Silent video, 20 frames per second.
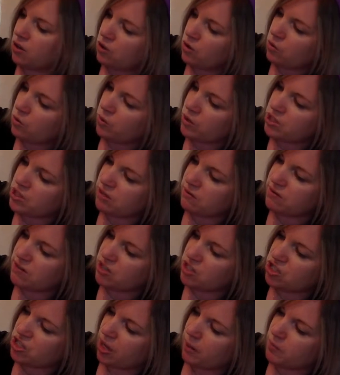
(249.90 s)
Which of the
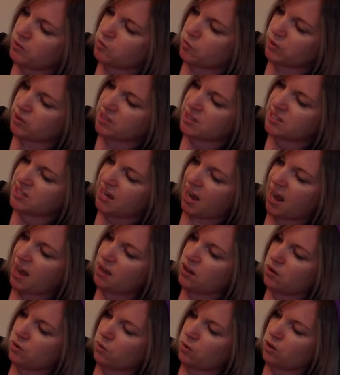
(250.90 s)
shapes would
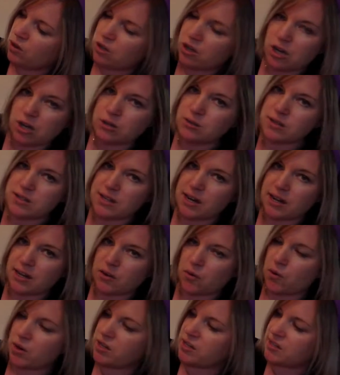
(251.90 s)
stack? Well, a cone's not
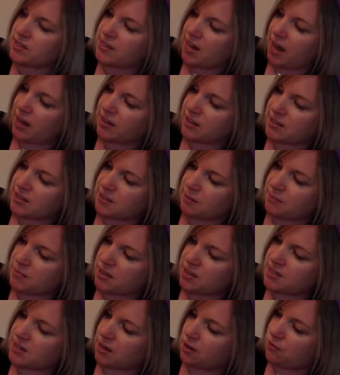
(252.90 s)
going to stack because
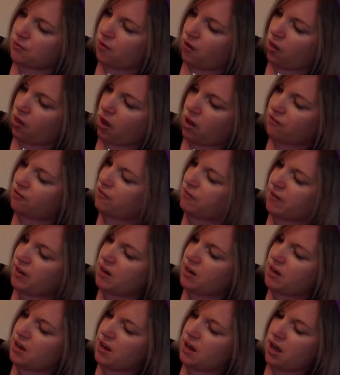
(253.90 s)
something's going to fall off of it.
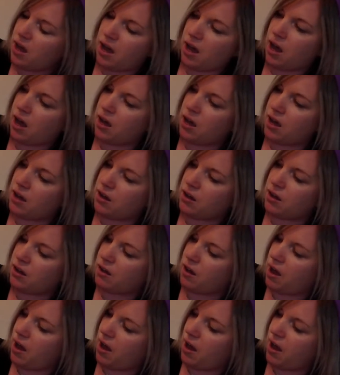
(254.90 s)

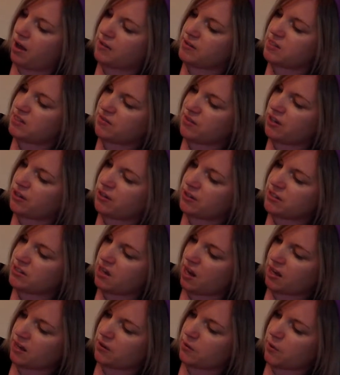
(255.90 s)
A sphere is
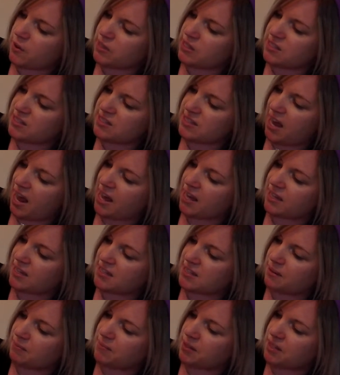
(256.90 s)
not going to stack because
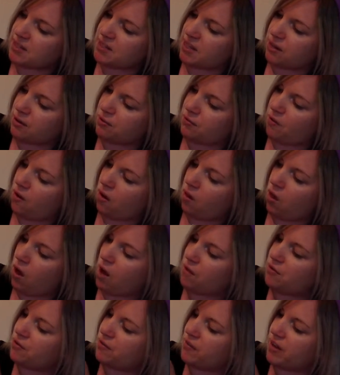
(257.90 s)
something's going to fall
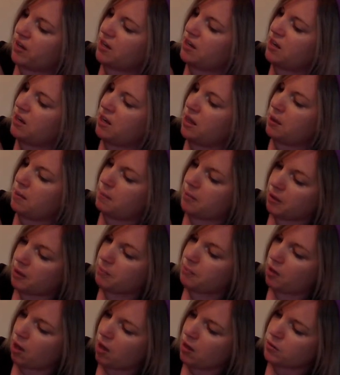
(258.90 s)
off of it. But a
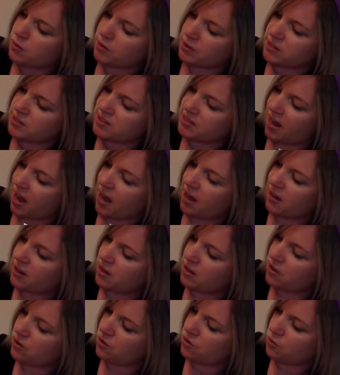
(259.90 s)
block would stack.
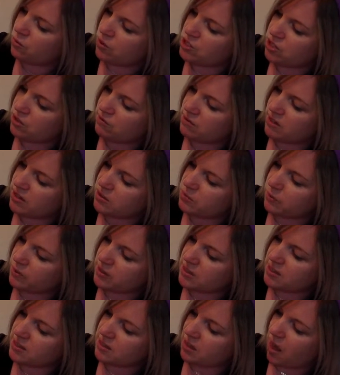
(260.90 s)
Which of these would
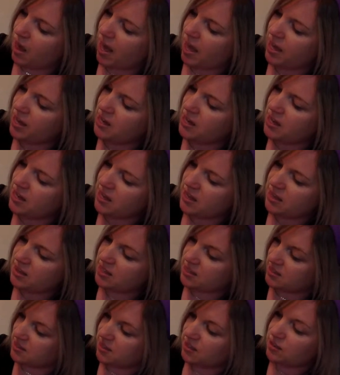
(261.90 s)
slide?
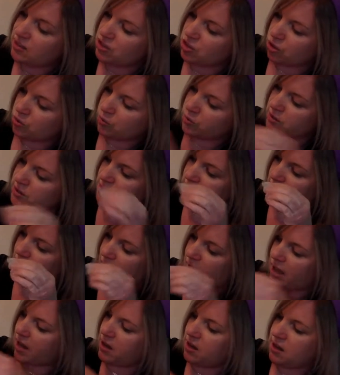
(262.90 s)
The cylinder would
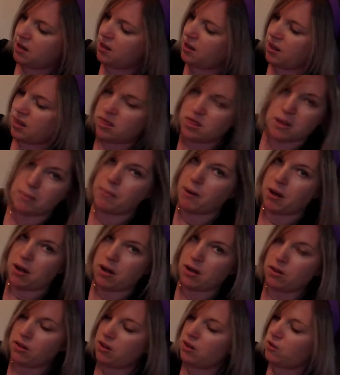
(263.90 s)
slide. The
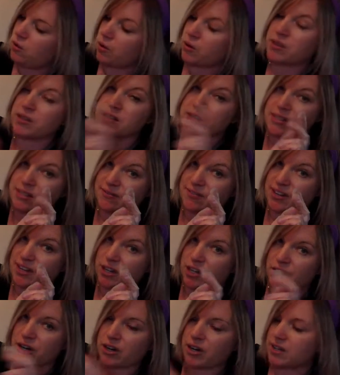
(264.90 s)
ball or the
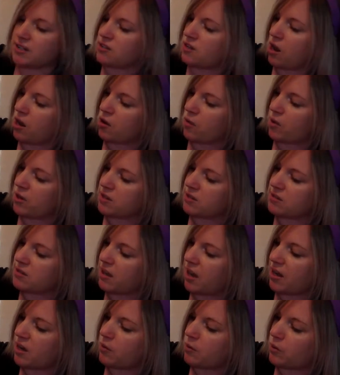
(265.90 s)
sphere is not going to
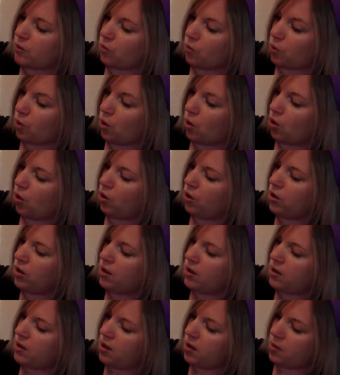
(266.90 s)
slide, it would roll,
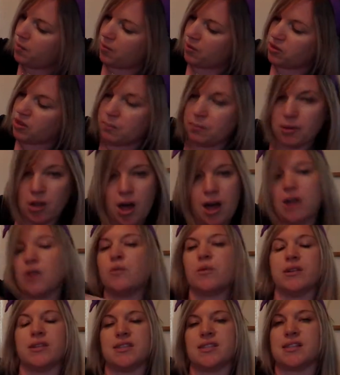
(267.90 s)
but the block
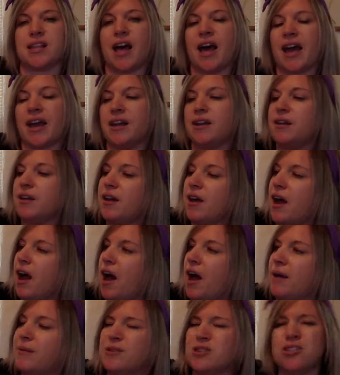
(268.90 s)
would slide.
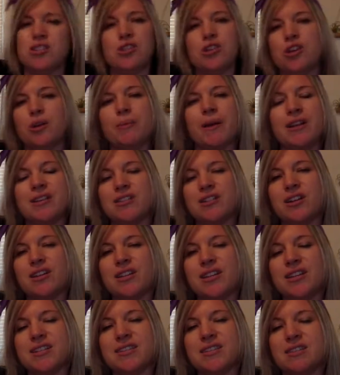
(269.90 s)
Just do your best on
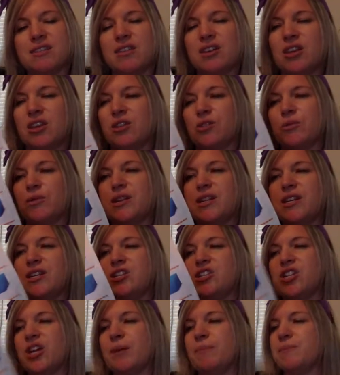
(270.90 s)
this. 3D
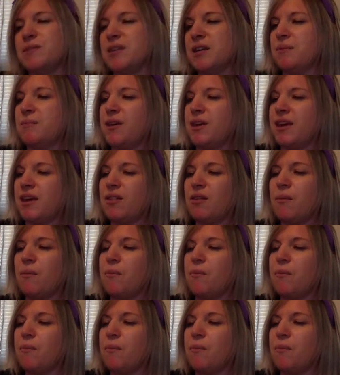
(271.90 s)
shapes can be,